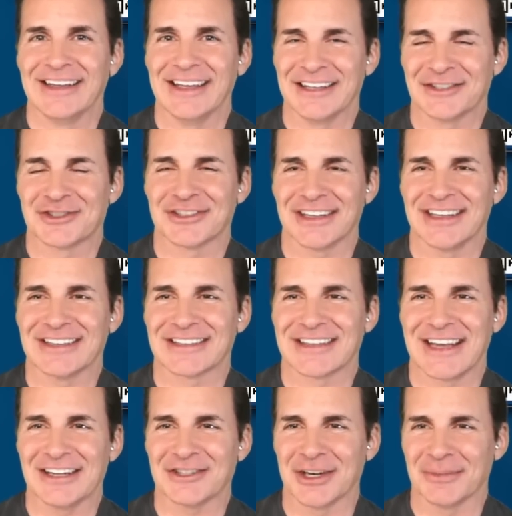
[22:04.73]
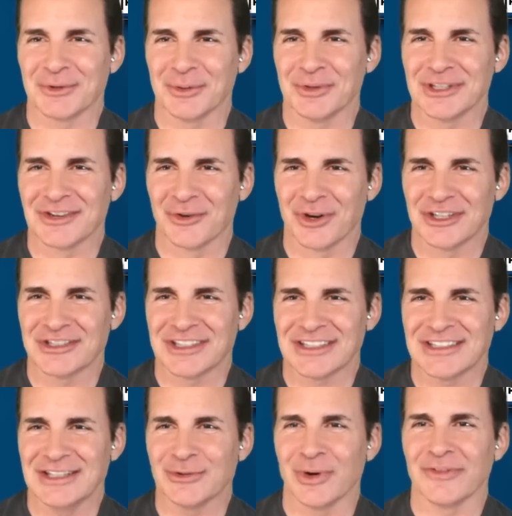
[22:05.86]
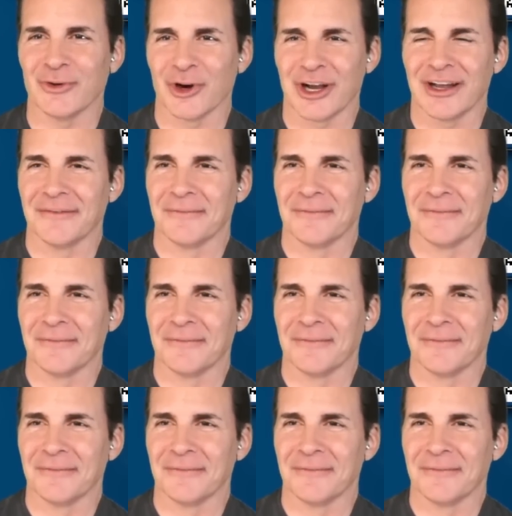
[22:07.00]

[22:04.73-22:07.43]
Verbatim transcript: is is catching up to him. We're at sixteen twenty four.